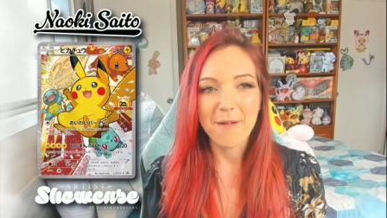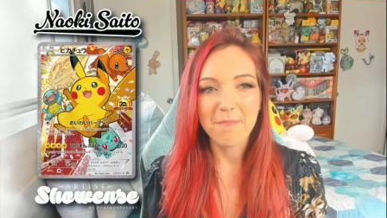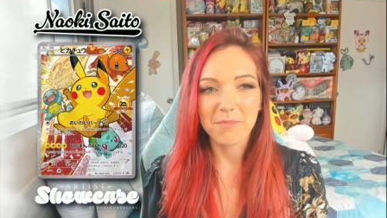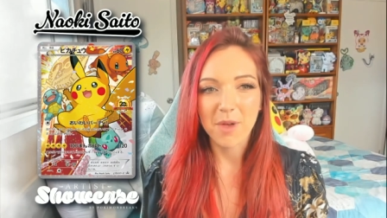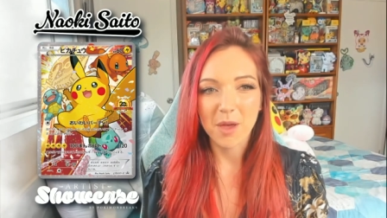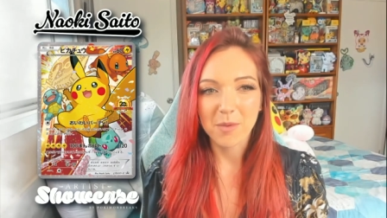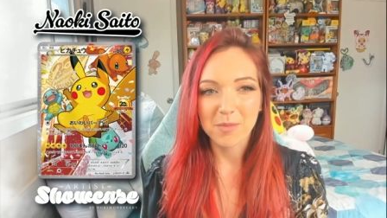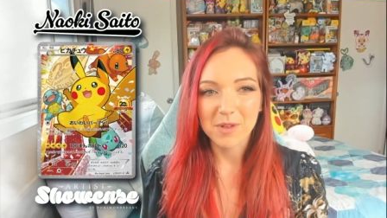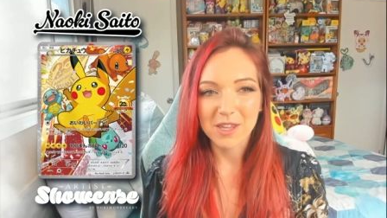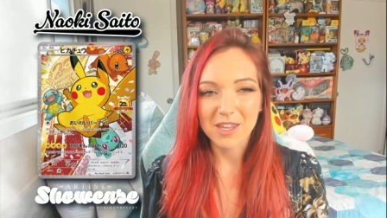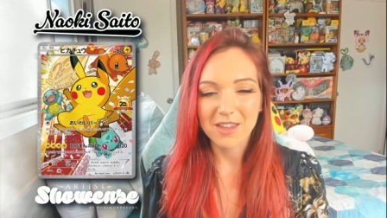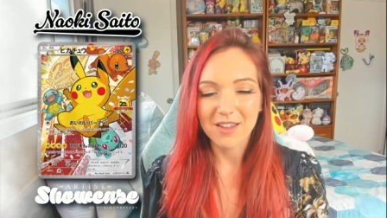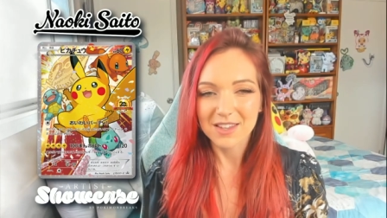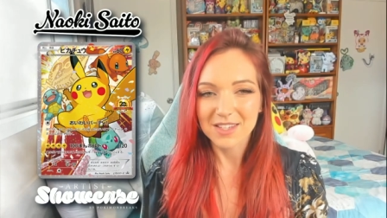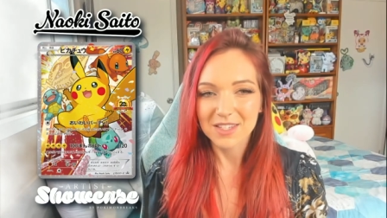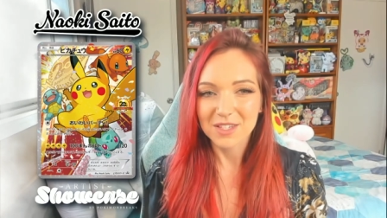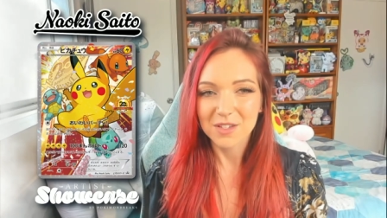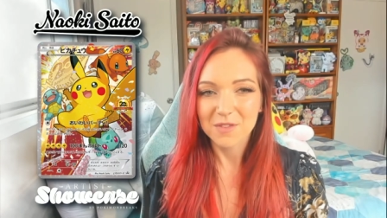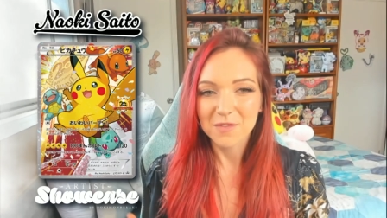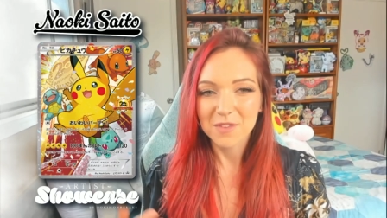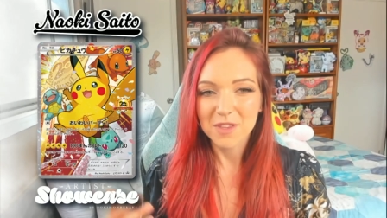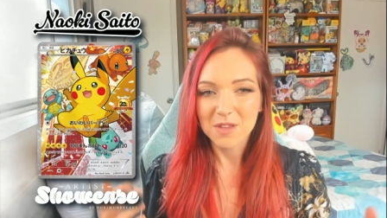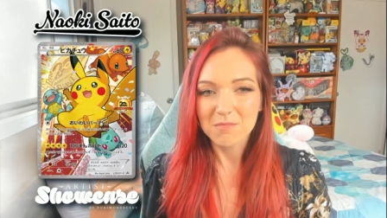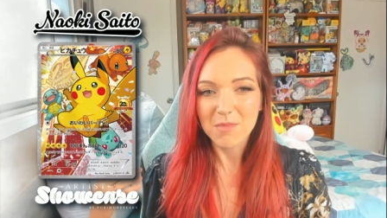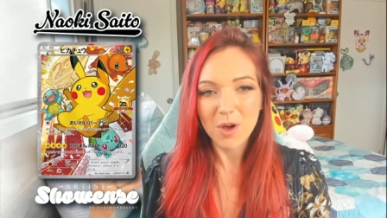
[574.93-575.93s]
but because
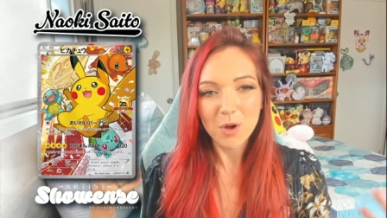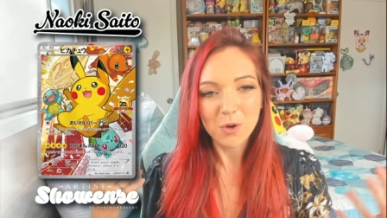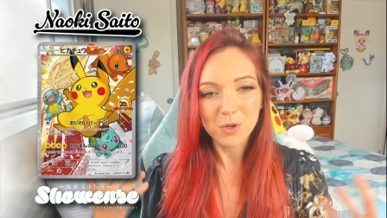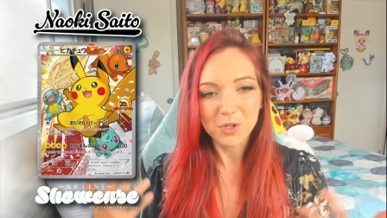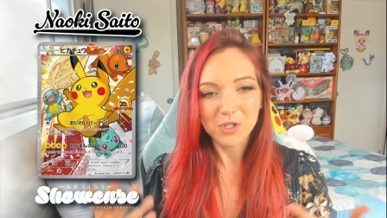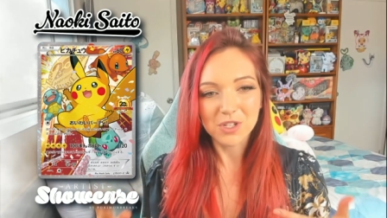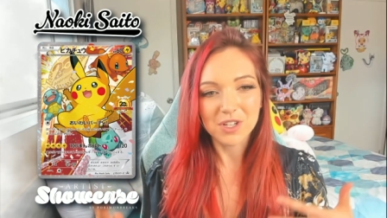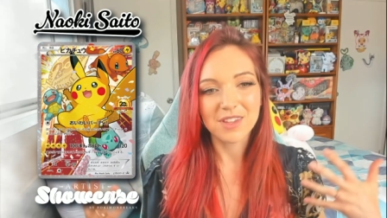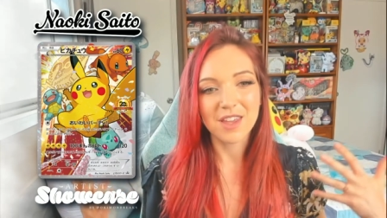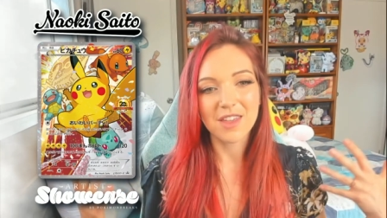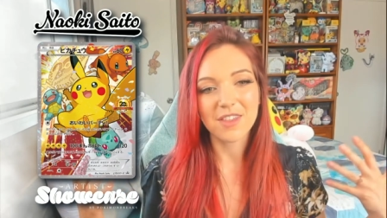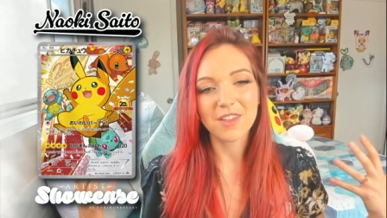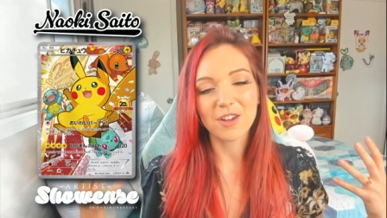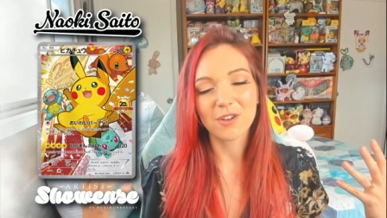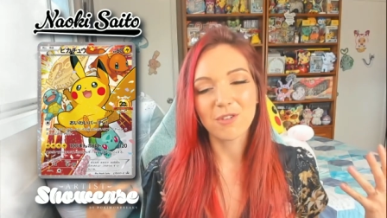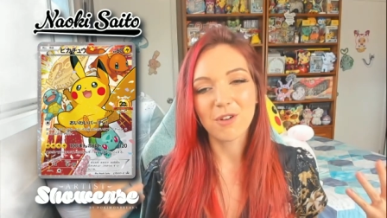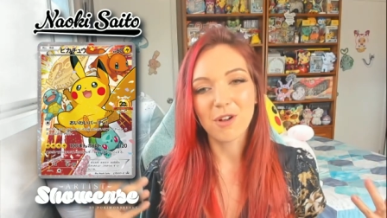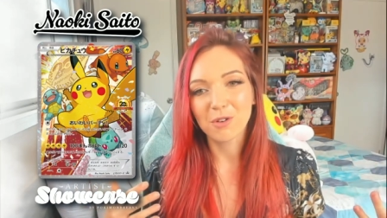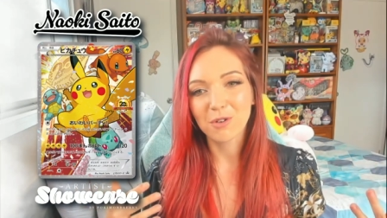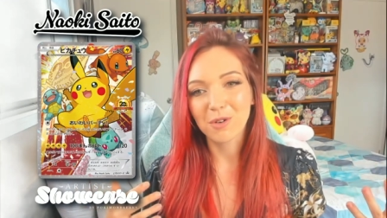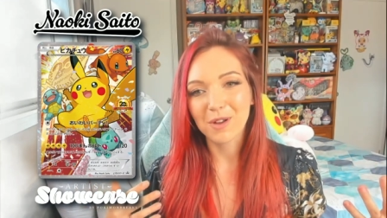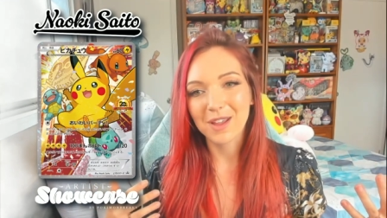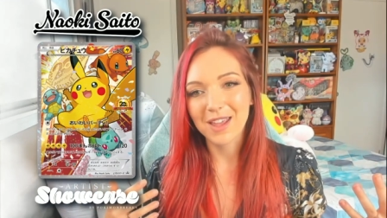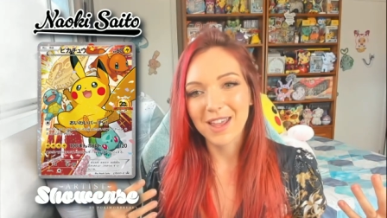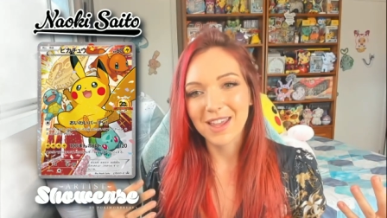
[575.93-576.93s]
of the motion that they're
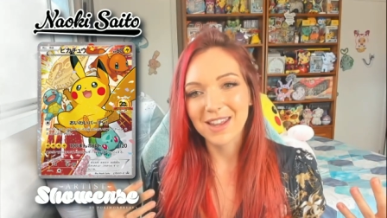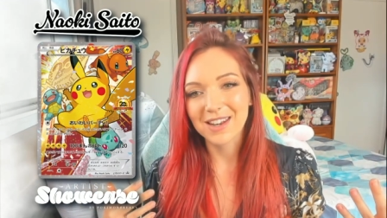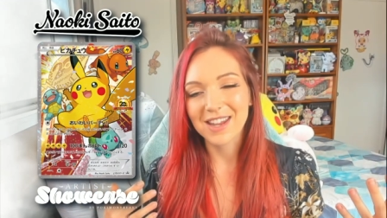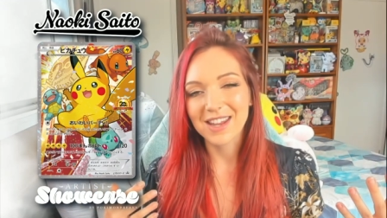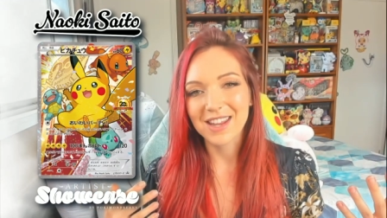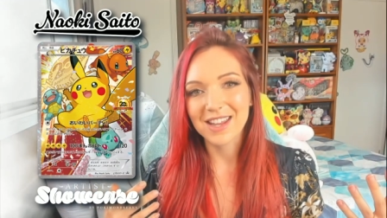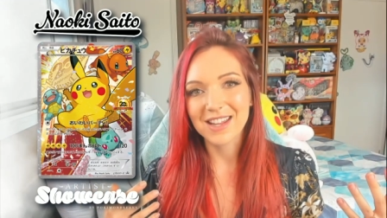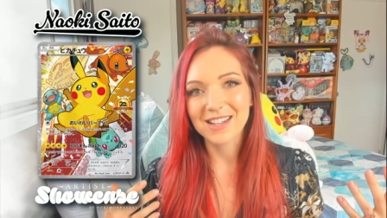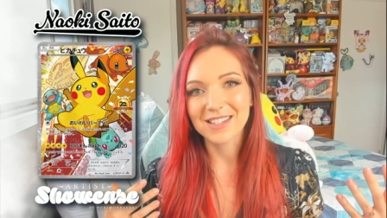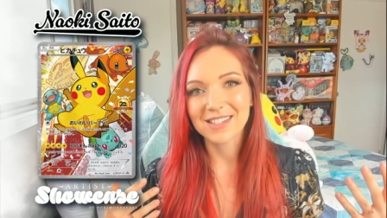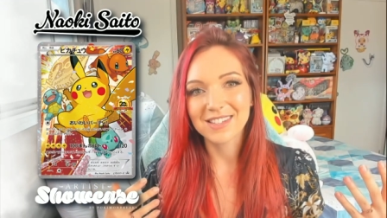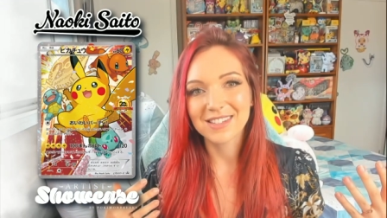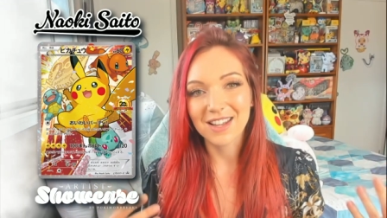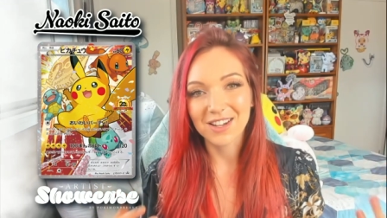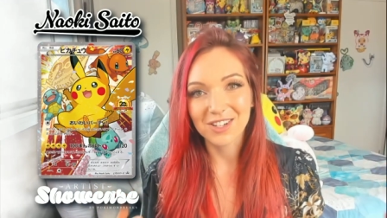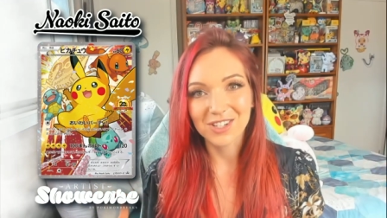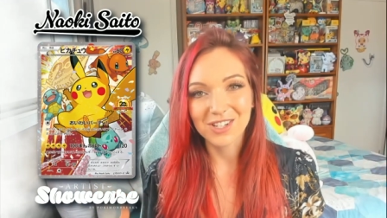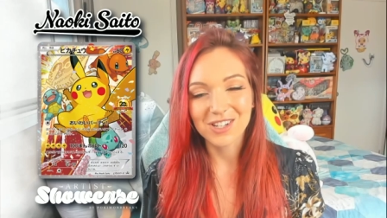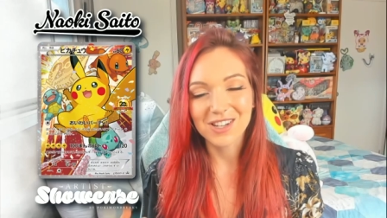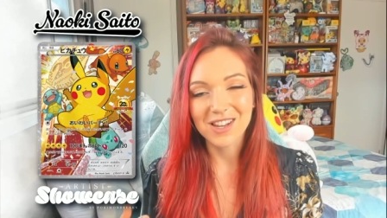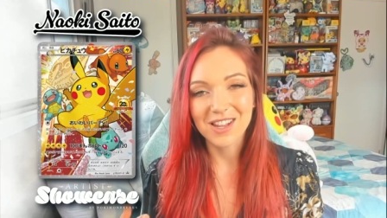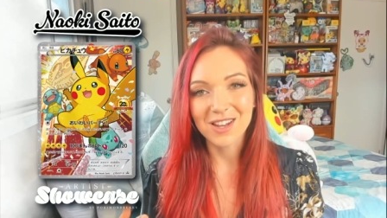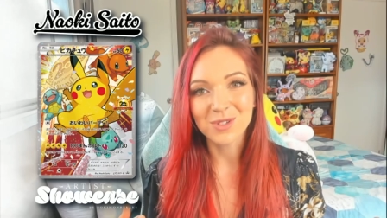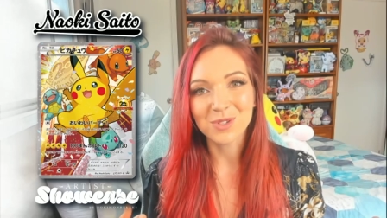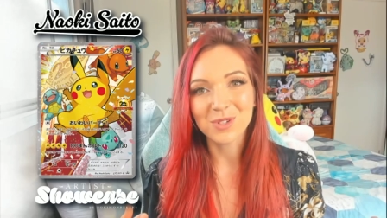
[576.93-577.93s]
all creating, it's such
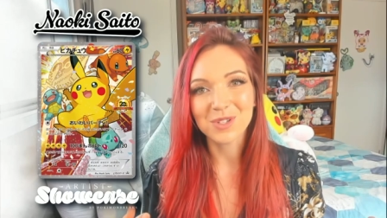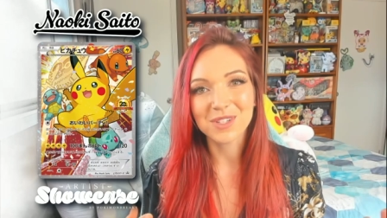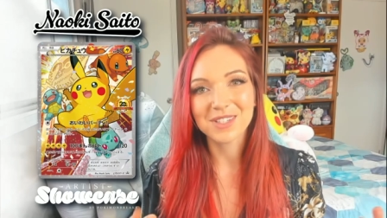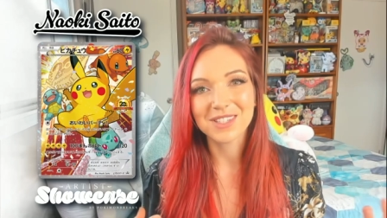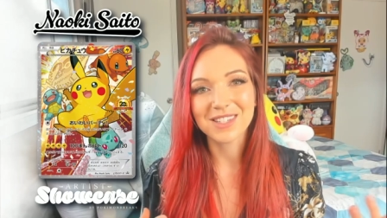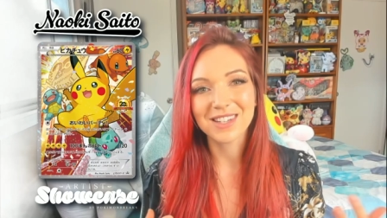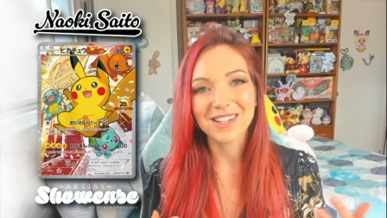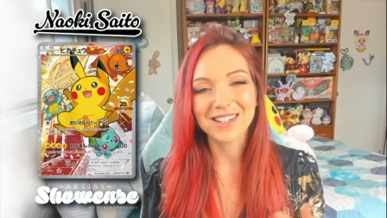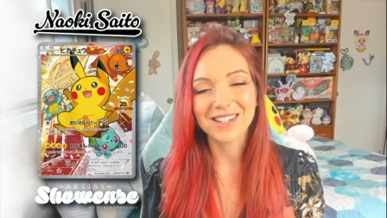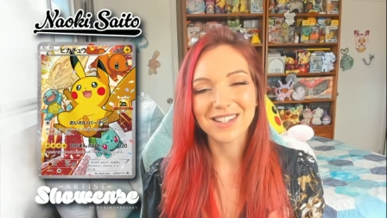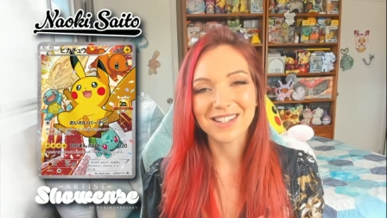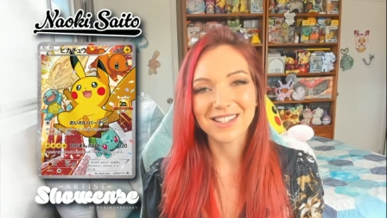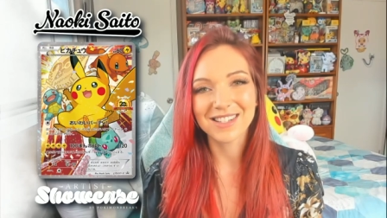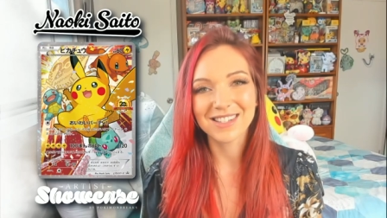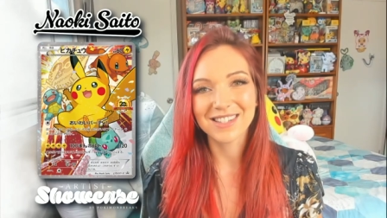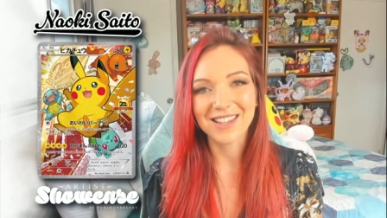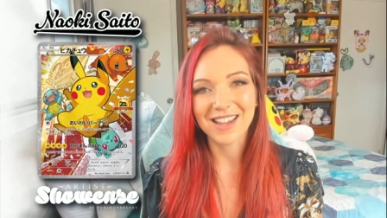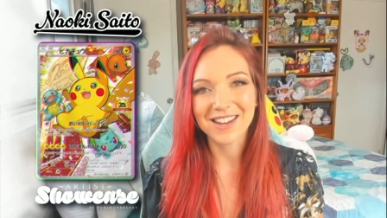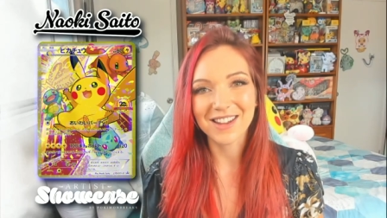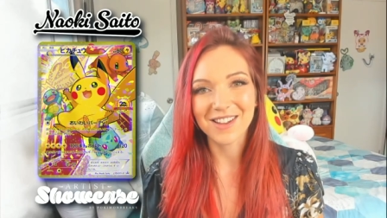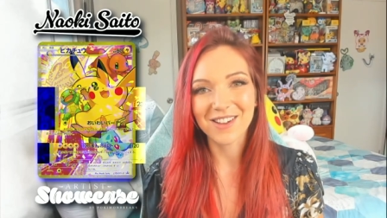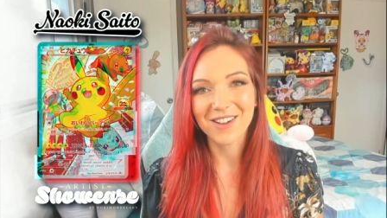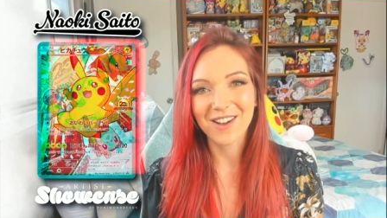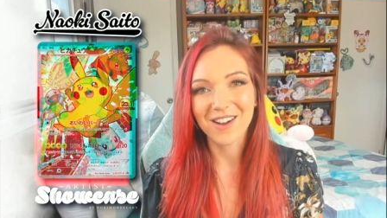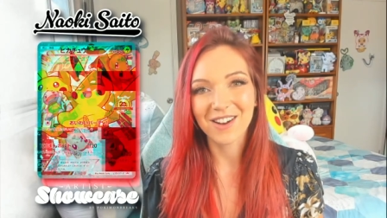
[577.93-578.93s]
an interesting and
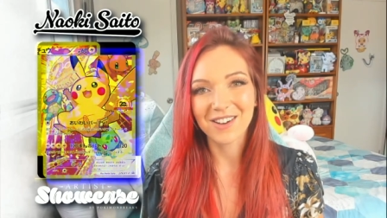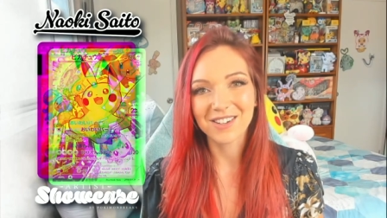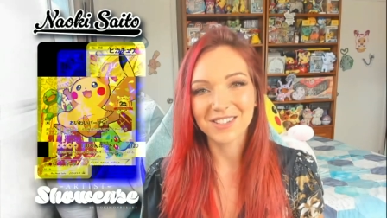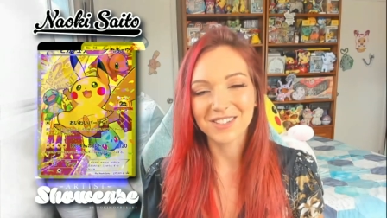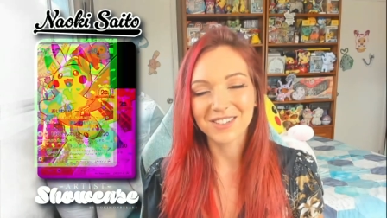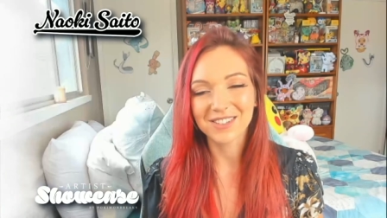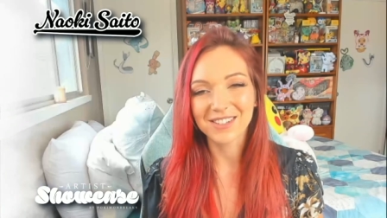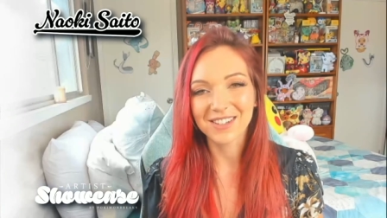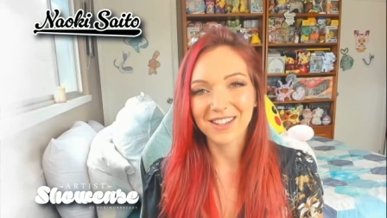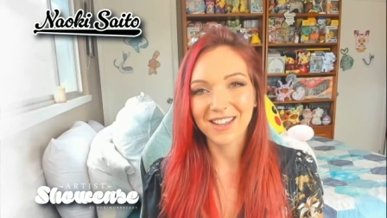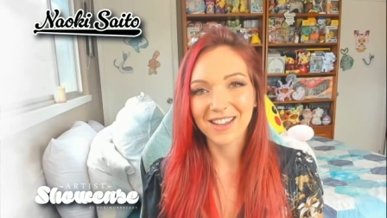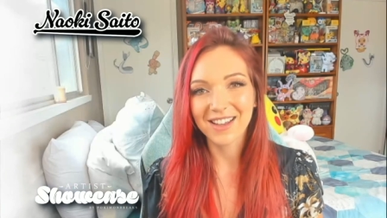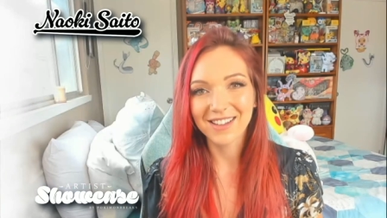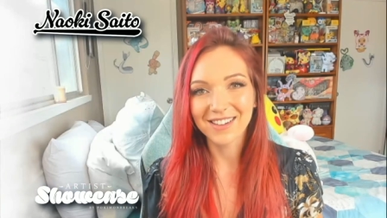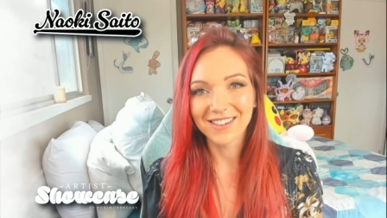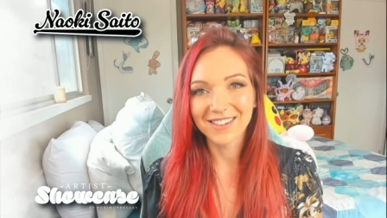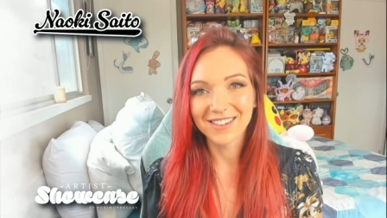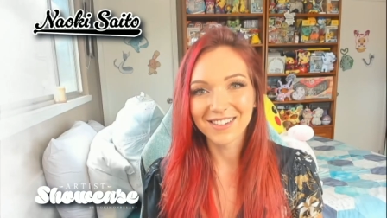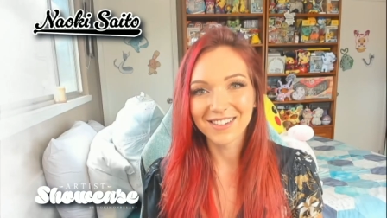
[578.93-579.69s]
exciting card to look at.